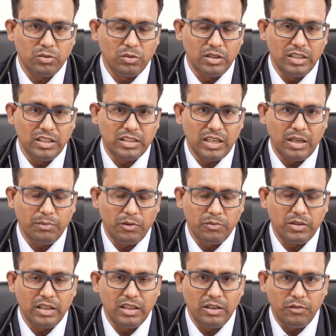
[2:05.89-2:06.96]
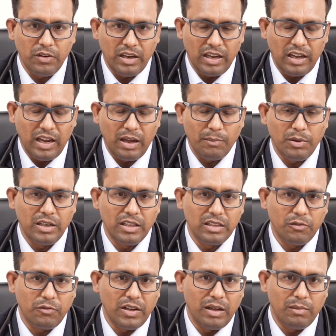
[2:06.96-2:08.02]
So this type of thing, if it happened in
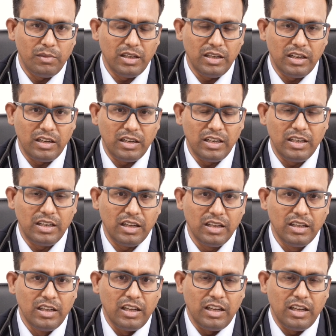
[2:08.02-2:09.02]
the family, it need a